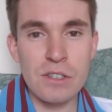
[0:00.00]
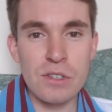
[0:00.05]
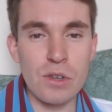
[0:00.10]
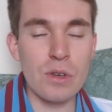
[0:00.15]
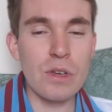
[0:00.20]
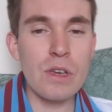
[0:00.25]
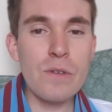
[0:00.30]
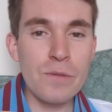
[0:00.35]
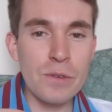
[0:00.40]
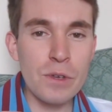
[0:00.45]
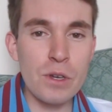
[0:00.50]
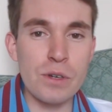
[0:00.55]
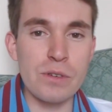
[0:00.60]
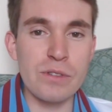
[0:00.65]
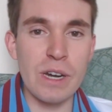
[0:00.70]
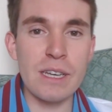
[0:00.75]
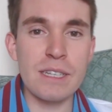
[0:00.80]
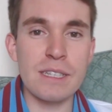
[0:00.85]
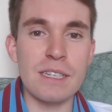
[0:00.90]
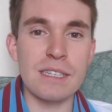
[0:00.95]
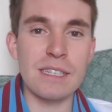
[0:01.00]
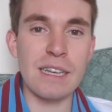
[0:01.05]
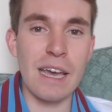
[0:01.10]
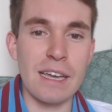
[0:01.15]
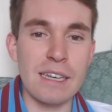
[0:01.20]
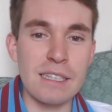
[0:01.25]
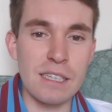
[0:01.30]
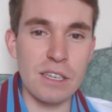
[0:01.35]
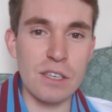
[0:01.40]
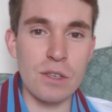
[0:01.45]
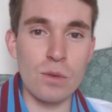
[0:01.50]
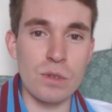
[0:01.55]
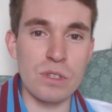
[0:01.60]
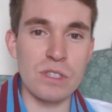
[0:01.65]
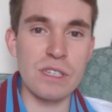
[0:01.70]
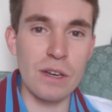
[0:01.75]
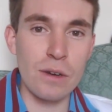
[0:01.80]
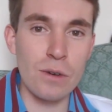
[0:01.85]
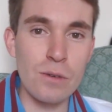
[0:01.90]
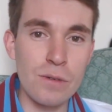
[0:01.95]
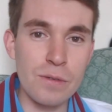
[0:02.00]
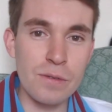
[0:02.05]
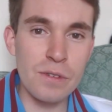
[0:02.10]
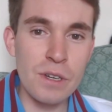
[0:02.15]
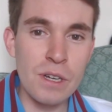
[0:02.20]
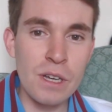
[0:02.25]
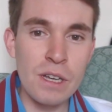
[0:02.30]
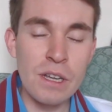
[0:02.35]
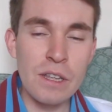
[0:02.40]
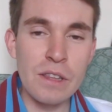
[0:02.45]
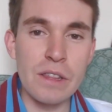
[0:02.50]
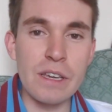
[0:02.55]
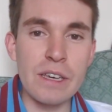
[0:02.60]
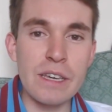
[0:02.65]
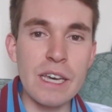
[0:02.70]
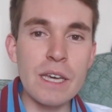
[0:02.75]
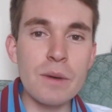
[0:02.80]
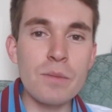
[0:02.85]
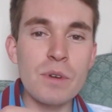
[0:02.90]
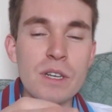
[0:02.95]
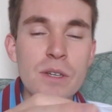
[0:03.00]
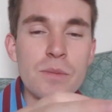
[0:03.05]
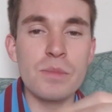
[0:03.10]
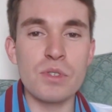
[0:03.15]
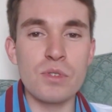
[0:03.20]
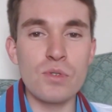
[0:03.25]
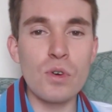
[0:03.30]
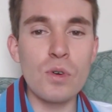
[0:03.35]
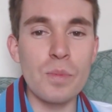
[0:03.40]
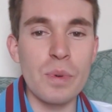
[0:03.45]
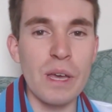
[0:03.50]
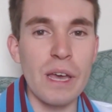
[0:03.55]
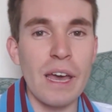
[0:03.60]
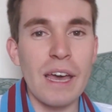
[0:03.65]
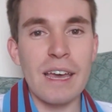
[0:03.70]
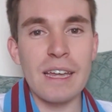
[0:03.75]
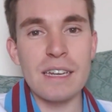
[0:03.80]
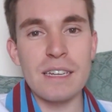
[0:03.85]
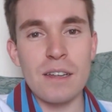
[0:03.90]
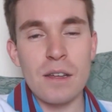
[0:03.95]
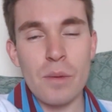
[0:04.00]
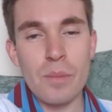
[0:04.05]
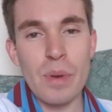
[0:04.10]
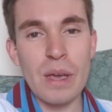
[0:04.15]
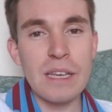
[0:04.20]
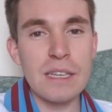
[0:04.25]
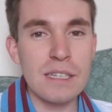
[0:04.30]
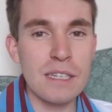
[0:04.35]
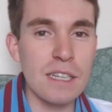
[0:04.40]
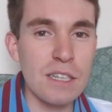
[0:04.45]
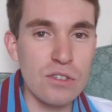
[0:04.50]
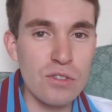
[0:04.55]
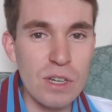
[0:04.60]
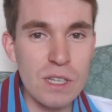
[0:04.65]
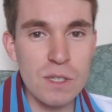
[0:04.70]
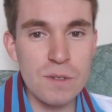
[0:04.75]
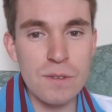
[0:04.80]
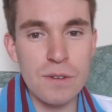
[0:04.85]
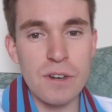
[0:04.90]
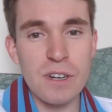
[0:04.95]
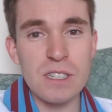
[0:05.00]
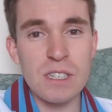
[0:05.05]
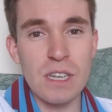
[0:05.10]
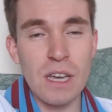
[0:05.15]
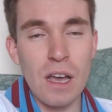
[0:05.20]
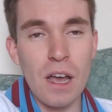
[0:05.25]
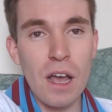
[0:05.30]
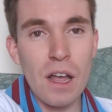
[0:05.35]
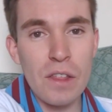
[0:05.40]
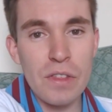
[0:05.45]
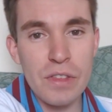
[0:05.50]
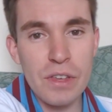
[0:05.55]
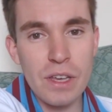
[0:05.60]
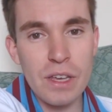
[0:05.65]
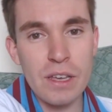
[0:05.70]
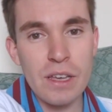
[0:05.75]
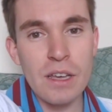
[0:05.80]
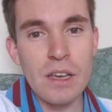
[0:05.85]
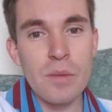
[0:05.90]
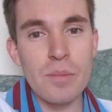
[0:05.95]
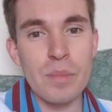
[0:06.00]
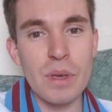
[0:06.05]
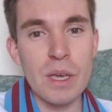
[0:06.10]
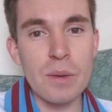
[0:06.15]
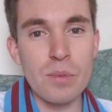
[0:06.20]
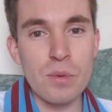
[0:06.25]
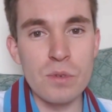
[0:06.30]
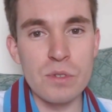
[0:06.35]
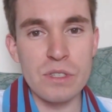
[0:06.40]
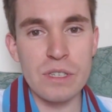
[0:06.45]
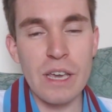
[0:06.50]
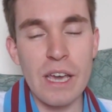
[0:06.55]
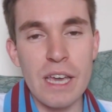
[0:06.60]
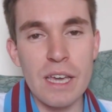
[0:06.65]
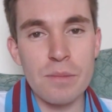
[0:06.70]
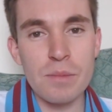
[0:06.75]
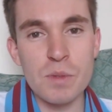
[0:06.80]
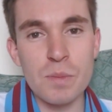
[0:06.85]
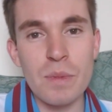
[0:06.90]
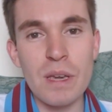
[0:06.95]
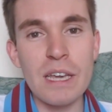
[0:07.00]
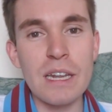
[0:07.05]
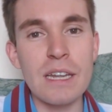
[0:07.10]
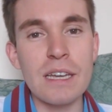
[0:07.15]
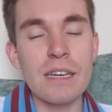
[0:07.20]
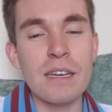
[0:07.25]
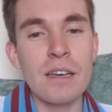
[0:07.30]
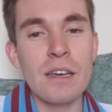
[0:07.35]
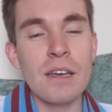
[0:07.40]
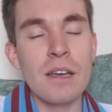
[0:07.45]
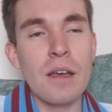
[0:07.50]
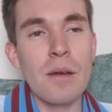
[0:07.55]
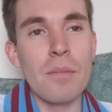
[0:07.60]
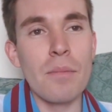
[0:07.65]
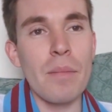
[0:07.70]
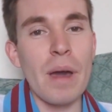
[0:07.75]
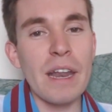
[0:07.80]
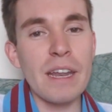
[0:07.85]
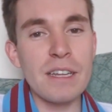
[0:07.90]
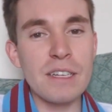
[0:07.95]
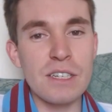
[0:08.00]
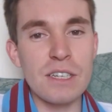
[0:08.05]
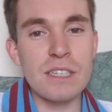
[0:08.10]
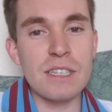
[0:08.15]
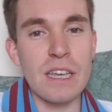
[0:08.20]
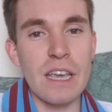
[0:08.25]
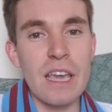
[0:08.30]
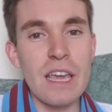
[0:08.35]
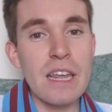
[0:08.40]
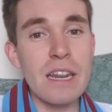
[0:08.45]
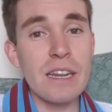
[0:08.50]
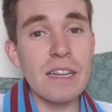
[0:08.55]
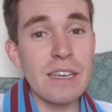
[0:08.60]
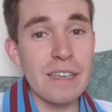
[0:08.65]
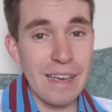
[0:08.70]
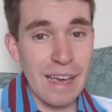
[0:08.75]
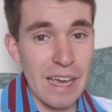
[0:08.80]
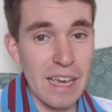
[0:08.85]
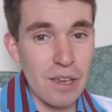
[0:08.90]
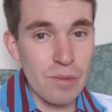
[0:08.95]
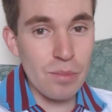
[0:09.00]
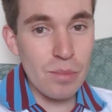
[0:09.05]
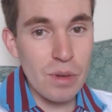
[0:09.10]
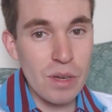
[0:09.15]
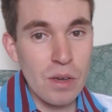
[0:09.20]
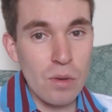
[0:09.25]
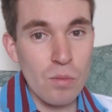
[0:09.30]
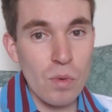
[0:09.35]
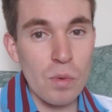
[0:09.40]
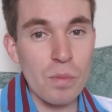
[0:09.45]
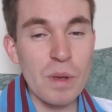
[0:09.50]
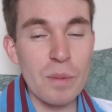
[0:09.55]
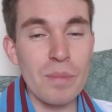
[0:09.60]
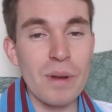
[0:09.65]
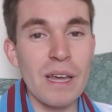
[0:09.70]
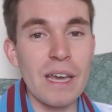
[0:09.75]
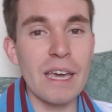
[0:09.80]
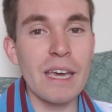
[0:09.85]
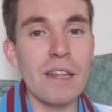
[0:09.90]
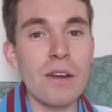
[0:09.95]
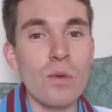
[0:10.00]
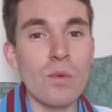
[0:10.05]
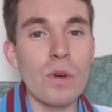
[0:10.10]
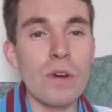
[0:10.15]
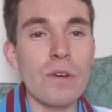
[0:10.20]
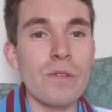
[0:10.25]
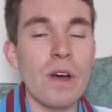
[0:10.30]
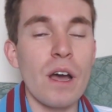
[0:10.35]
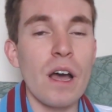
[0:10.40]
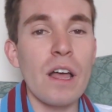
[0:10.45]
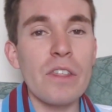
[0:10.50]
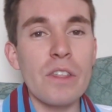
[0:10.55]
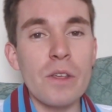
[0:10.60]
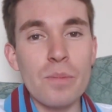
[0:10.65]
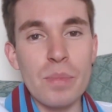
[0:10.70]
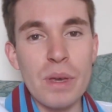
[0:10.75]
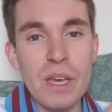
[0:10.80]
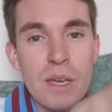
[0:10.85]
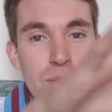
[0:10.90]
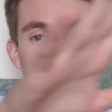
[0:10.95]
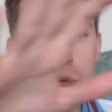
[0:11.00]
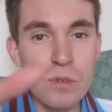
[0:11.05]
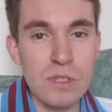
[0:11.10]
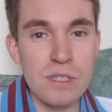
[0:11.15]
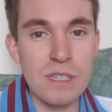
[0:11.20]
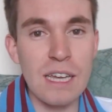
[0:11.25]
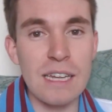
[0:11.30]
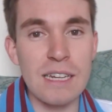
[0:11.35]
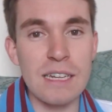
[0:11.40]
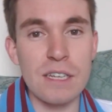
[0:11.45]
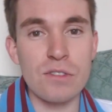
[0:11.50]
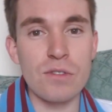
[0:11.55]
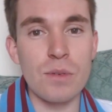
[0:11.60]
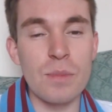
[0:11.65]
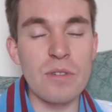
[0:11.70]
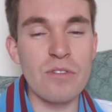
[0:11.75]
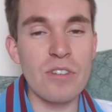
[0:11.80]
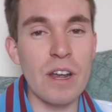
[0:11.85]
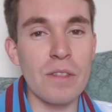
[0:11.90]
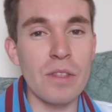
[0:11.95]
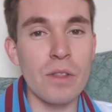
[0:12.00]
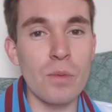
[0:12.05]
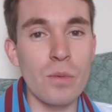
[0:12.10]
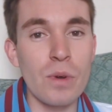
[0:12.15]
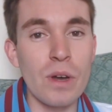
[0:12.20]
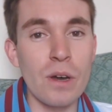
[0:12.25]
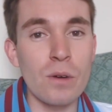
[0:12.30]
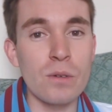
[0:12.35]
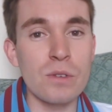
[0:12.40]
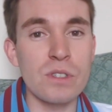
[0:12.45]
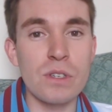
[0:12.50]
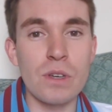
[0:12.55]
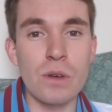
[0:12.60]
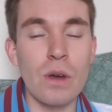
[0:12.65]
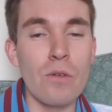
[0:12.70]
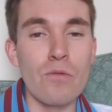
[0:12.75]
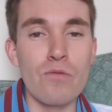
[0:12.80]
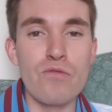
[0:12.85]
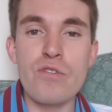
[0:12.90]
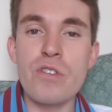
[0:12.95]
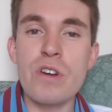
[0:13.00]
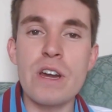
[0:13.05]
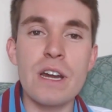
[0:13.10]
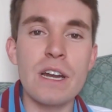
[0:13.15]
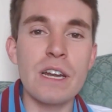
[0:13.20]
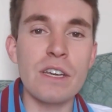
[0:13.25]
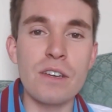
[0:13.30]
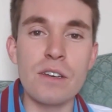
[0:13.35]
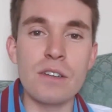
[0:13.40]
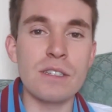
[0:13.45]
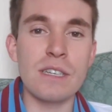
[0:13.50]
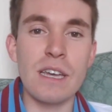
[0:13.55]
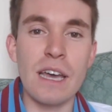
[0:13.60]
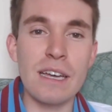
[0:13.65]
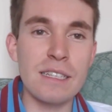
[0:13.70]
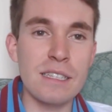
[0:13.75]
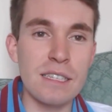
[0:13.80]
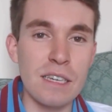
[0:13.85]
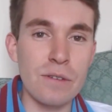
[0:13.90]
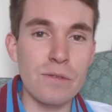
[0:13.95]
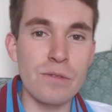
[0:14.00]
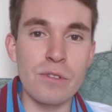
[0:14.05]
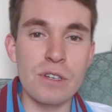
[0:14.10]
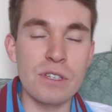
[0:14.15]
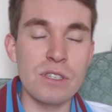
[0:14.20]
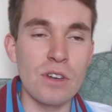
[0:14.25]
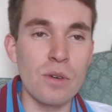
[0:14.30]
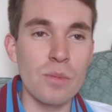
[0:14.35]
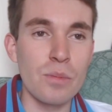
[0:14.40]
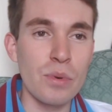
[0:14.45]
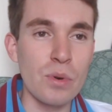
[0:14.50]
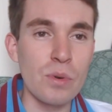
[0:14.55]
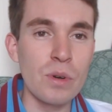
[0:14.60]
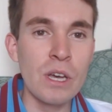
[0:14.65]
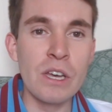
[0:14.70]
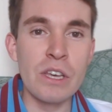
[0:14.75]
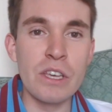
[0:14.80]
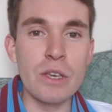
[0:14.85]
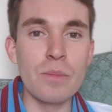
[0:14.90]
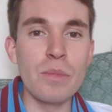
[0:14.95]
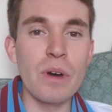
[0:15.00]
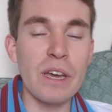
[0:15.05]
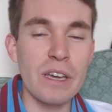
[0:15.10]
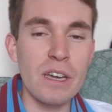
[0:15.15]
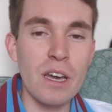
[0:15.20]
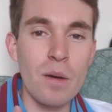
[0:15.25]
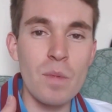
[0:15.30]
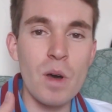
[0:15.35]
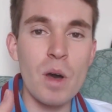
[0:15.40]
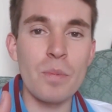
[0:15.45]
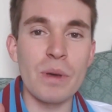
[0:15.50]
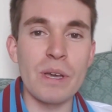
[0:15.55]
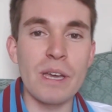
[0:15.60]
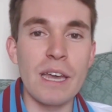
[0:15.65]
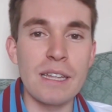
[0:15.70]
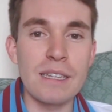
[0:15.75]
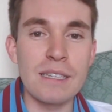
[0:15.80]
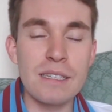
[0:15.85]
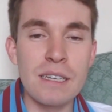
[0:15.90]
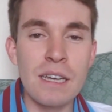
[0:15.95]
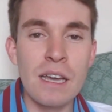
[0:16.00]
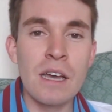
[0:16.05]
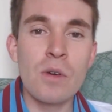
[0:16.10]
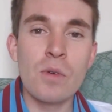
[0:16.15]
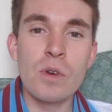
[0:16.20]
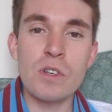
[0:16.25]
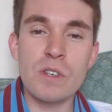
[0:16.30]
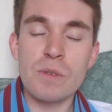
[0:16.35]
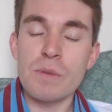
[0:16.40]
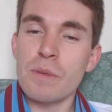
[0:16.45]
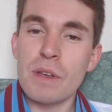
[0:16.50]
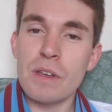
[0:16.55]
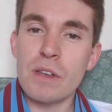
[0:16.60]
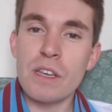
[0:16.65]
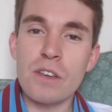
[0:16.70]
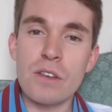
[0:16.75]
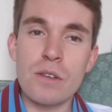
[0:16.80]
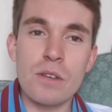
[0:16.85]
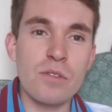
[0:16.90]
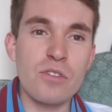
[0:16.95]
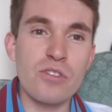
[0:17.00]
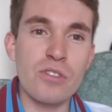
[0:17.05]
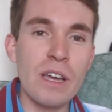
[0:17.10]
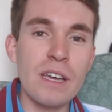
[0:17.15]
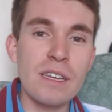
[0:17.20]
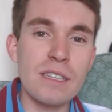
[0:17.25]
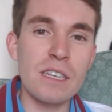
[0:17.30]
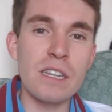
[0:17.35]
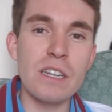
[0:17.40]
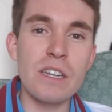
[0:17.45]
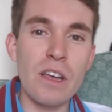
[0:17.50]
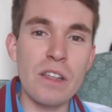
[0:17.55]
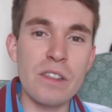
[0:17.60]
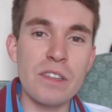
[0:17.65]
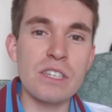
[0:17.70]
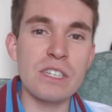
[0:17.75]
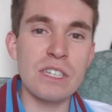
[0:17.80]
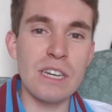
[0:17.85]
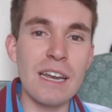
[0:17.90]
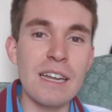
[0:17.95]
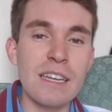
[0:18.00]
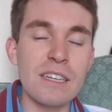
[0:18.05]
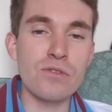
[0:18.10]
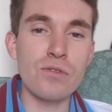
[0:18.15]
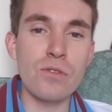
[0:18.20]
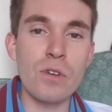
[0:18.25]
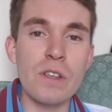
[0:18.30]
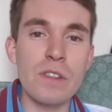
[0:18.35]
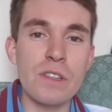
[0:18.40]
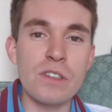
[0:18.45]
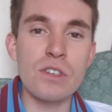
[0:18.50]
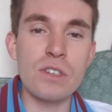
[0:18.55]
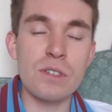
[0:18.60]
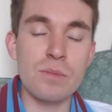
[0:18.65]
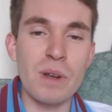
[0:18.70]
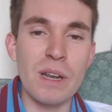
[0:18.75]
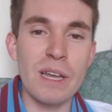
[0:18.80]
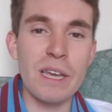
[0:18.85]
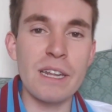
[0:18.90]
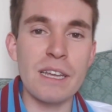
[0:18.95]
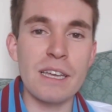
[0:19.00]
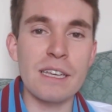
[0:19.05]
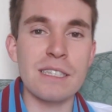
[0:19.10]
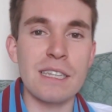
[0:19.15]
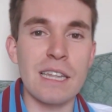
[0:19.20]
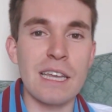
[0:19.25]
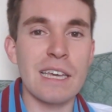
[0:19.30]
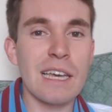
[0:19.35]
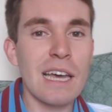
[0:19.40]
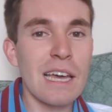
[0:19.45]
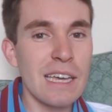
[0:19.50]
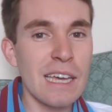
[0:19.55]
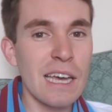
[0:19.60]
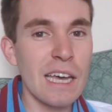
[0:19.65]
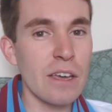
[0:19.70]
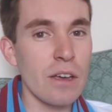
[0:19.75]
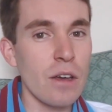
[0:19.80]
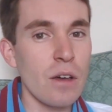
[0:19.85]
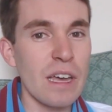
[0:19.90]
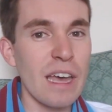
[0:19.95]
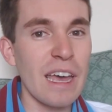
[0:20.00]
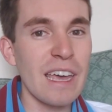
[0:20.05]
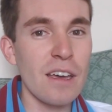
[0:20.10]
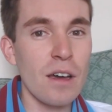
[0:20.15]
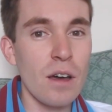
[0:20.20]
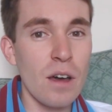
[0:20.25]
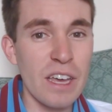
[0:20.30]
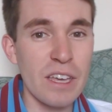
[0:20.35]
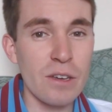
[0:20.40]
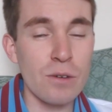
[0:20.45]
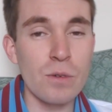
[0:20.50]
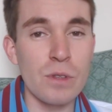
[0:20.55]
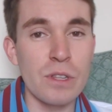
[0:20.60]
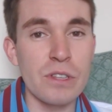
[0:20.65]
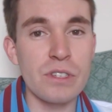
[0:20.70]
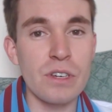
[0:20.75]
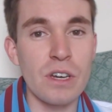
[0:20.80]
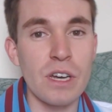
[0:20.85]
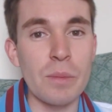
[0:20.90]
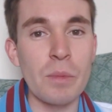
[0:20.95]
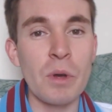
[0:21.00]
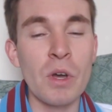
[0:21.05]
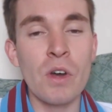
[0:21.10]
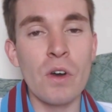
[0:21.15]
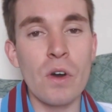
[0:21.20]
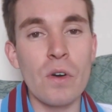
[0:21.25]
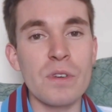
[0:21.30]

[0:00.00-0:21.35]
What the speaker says: So if you create a tactic yourself, the game will absorb it and basically transfer it to other people's games, meaning managers in-game will be playing with other people's tactics from around the world. So a really good tactic, for example, you might come up against, which it creates another challenge rather than just playing against the AI all the time.